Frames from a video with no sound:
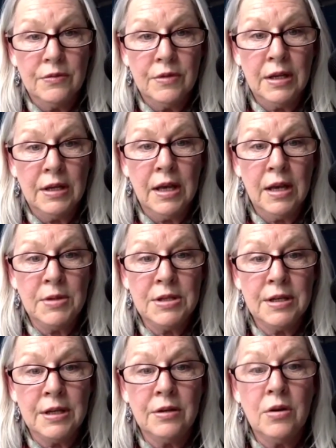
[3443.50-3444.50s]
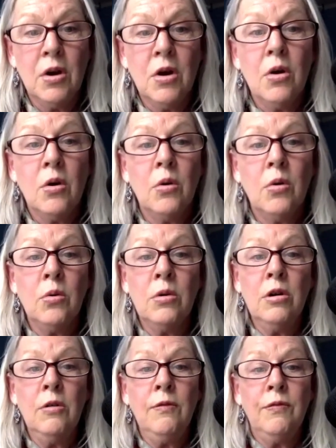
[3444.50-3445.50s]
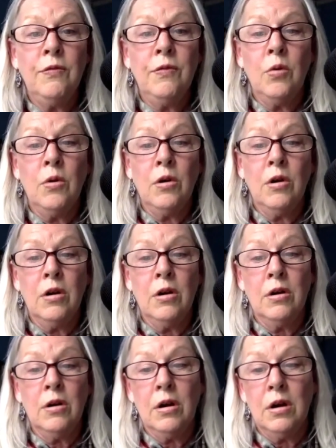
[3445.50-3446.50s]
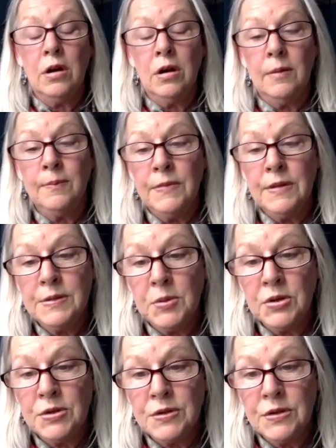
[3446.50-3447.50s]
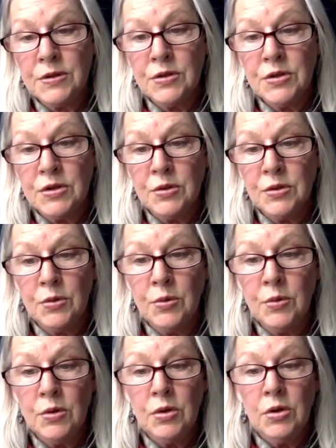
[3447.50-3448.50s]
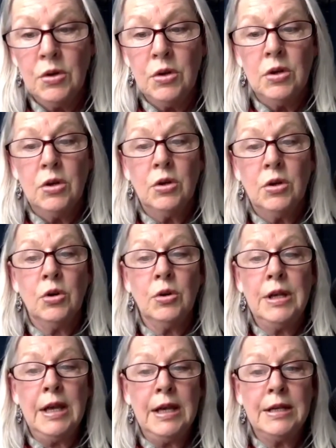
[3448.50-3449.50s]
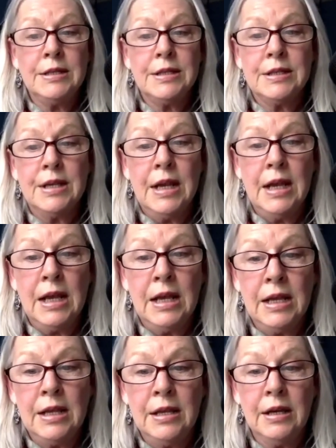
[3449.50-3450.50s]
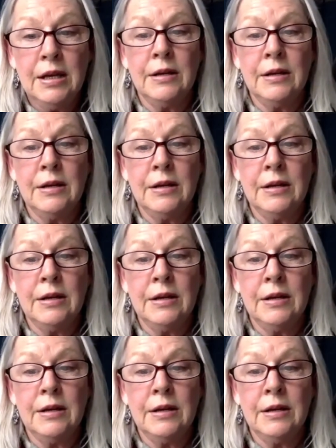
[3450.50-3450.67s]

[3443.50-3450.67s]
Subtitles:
and can be done, or for this person to create a